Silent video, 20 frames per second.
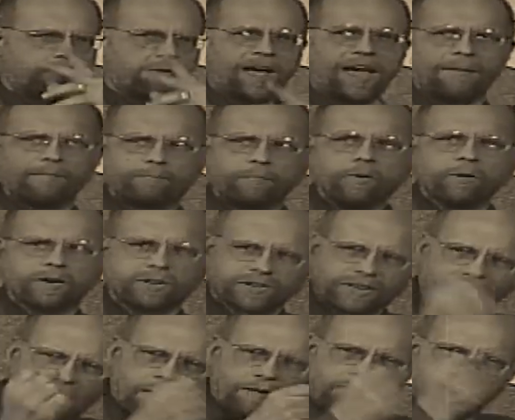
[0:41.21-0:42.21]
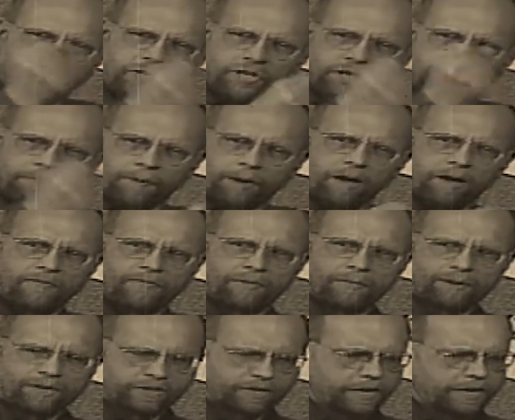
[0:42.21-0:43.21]
grab books out and chip off
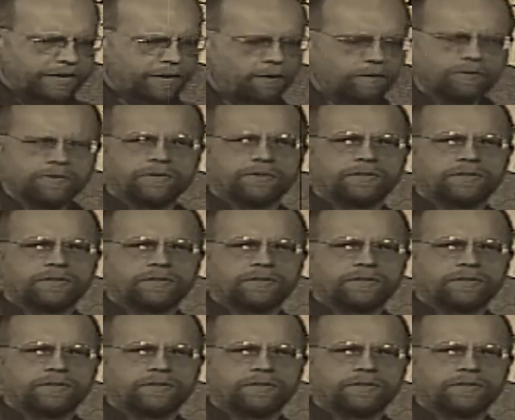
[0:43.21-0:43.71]
the mosquitoes